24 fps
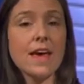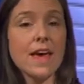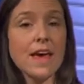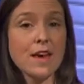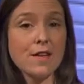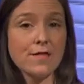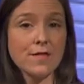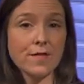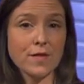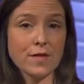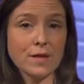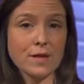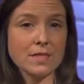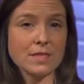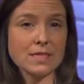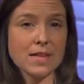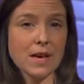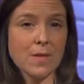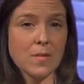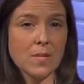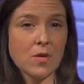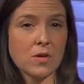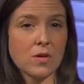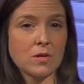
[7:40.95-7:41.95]
If, for
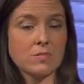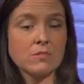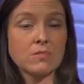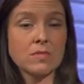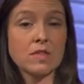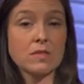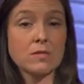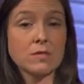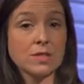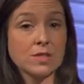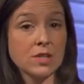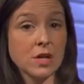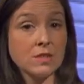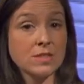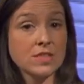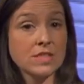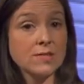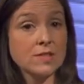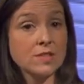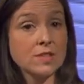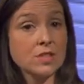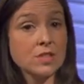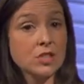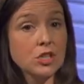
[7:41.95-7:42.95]
example, the results
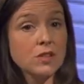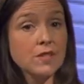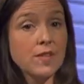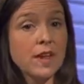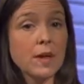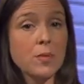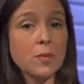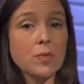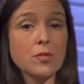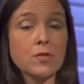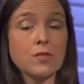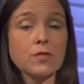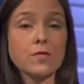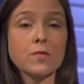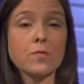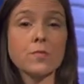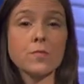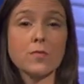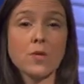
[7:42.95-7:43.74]
of a survey prove